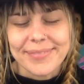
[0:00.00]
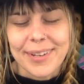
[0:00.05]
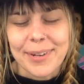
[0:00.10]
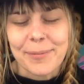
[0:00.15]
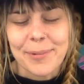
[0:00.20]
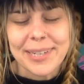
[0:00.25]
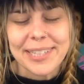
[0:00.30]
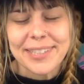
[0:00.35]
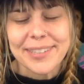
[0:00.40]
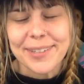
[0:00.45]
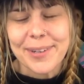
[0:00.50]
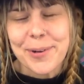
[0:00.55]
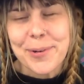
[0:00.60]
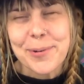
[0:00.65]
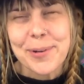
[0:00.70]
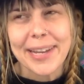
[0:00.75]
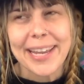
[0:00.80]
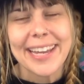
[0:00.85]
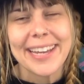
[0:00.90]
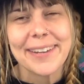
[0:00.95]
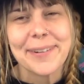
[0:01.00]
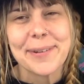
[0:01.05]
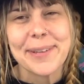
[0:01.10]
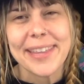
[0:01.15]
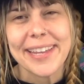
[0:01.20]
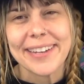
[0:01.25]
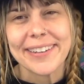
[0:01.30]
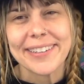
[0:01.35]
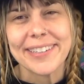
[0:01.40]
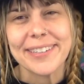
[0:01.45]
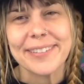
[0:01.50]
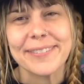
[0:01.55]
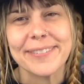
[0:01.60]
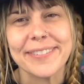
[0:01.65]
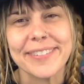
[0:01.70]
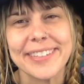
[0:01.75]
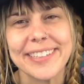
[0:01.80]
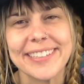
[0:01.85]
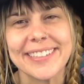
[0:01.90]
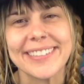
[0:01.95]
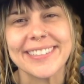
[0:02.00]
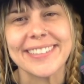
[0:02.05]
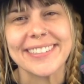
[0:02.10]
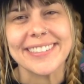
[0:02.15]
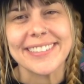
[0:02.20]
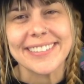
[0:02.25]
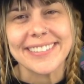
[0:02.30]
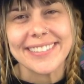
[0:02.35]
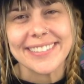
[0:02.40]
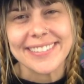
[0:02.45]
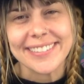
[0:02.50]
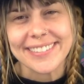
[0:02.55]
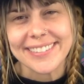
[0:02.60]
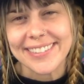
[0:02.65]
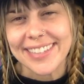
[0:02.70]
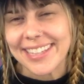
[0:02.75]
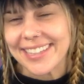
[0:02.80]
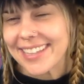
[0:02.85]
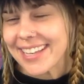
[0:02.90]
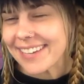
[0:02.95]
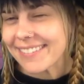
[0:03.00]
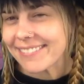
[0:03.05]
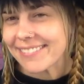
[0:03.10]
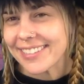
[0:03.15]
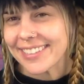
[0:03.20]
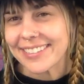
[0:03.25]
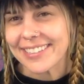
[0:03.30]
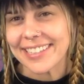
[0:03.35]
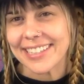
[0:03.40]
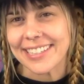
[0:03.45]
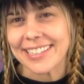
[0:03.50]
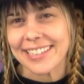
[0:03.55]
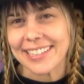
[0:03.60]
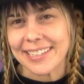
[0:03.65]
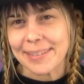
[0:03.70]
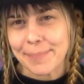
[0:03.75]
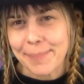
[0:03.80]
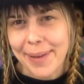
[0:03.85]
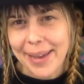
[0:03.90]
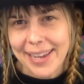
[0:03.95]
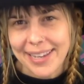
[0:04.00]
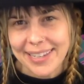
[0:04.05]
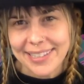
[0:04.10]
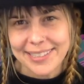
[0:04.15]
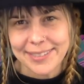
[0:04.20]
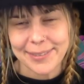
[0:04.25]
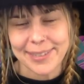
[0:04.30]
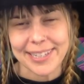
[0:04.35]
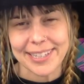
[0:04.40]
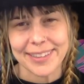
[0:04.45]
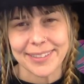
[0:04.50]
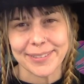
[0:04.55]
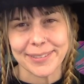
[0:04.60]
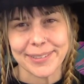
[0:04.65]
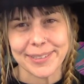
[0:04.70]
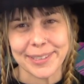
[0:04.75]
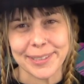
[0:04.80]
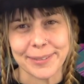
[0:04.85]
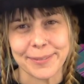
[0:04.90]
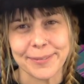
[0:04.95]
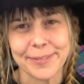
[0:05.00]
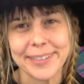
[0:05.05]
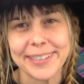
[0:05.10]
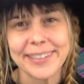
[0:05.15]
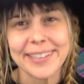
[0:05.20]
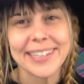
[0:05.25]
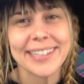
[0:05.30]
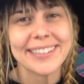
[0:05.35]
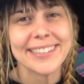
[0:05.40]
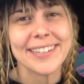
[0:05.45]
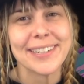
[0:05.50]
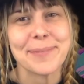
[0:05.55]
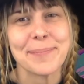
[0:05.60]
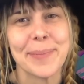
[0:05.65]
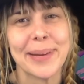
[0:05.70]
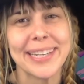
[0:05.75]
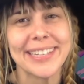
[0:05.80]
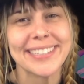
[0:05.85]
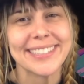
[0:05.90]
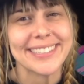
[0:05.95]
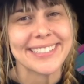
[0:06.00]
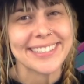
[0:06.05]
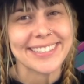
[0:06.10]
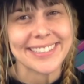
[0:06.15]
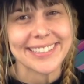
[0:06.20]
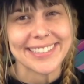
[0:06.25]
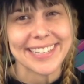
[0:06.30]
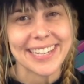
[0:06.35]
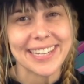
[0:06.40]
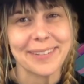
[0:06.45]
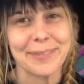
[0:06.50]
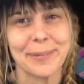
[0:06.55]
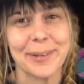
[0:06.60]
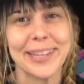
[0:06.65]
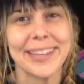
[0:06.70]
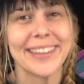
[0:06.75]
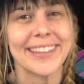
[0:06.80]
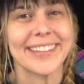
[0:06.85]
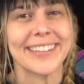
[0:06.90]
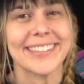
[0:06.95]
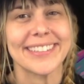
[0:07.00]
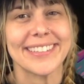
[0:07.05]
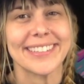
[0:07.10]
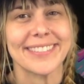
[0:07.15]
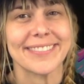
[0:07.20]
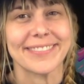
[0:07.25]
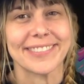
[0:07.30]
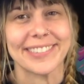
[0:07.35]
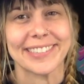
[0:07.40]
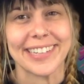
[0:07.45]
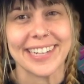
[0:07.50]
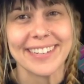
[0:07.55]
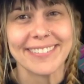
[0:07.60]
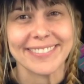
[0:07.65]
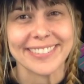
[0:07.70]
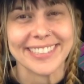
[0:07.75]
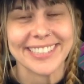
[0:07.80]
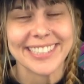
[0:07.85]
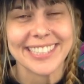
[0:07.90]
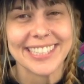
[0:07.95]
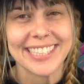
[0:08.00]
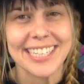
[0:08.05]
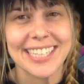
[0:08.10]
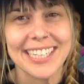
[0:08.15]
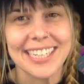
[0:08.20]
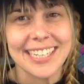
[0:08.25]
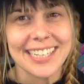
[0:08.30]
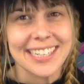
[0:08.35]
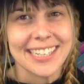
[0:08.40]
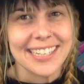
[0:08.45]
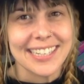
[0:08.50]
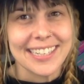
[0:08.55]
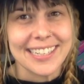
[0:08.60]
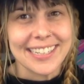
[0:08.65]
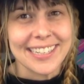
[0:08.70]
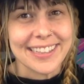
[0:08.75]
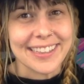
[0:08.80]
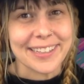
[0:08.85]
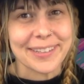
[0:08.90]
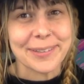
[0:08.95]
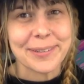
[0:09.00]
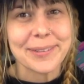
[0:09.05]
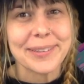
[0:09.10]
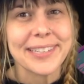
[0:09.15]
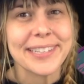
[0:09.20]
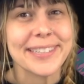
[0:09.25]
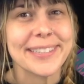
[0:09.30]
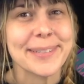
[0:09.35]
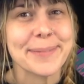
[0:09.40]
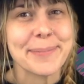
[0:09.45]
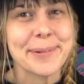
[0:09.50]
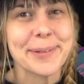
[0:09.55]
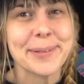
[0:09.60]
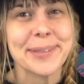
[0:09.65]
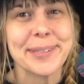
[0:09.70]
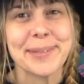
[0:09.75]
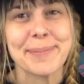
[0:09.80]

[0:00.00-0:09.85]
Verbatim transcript: When you're okay with how you feel, then that feeling can pass right through you. Feelings aren't meant to stay with us forever. They're only supposed